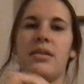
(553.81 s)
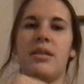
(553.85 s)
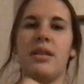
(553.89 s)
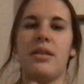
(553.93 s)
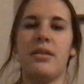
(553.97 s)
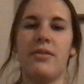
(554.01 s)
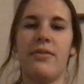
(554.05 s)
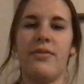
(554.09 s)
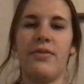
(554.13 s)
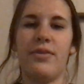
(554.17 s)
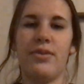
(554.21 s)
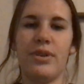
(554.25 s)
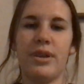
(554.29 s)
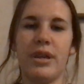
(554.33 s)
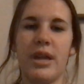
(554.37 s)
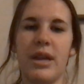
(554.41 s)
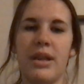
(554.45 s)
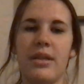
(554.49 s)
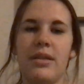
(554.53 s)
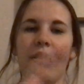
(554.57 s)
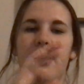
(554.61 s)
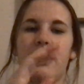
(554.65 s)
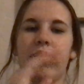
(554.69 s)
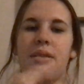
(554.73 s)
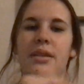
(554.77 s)
then the
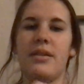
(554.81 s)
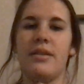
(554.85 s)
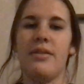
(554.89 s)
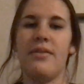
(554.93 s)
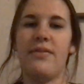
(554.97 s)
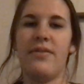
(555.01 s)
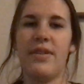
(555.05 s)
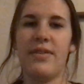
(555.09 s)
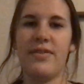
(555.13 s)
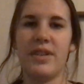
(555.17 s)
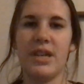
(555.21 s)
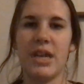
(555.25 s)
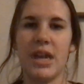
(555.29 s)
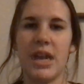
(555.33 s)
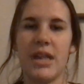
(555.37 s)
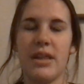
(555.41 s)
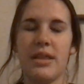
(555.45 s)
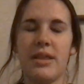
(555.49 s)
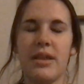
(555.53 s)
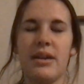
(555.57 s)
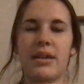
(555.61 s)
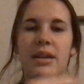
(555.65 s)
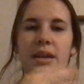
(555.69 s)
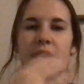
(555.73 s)
48th, then the 58th,